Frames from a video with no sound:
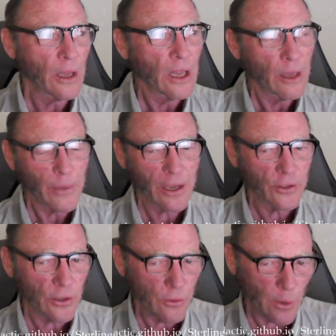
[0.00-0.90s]

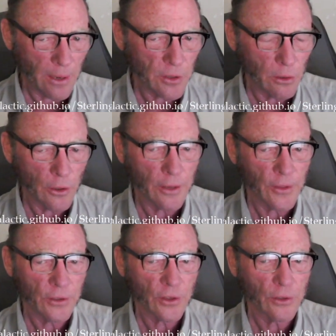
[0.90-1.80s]
Because you do have to look at
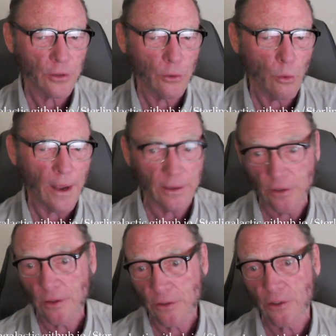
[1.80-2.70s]
this in two ways,
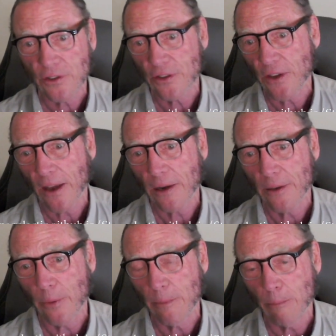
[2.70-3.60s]
and this is
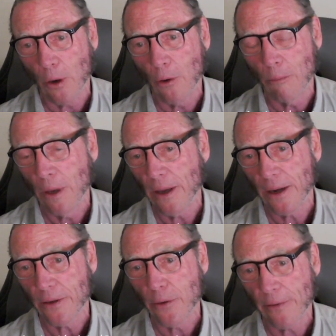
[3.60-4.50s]
exactly what Bohm
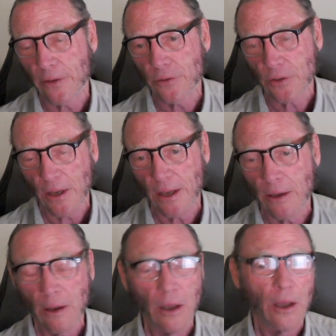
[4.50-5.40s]
and Griffin say,
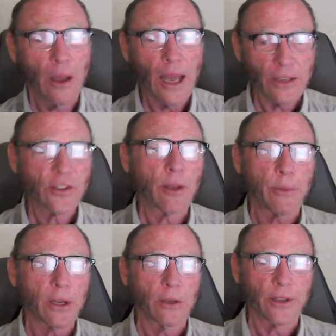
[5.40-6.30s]
as
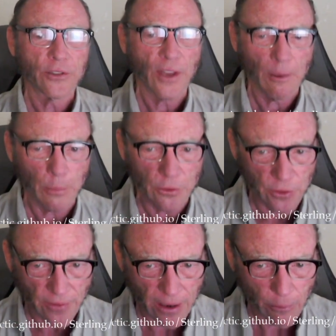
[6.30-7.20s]
typical examples
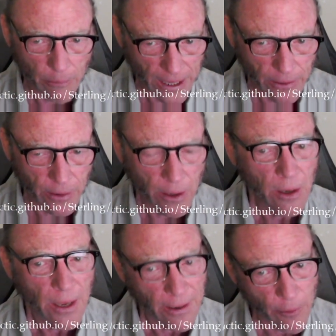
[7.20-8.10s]
of how men
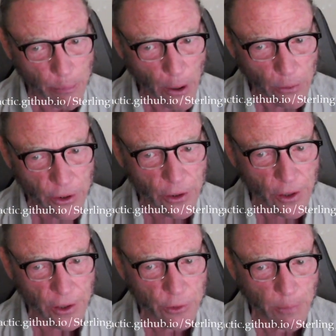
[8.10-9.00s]
have approached
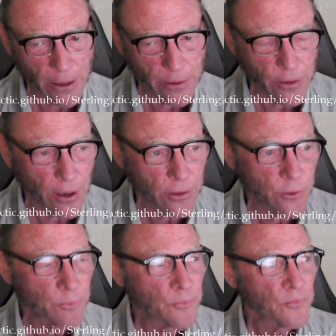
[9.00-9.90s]
this paradox.
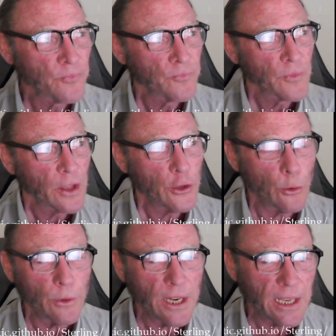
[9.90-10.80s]
You
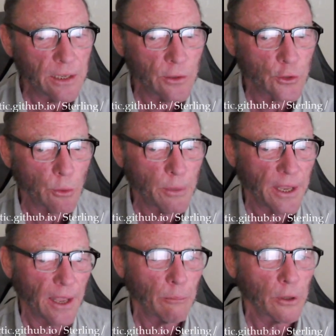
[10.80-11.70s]
need to be
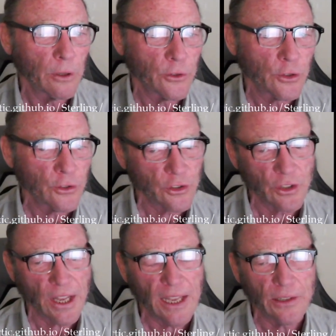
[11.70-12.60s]
able to
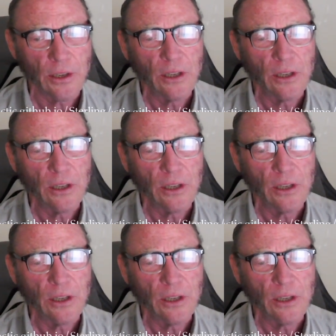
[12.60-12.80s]
state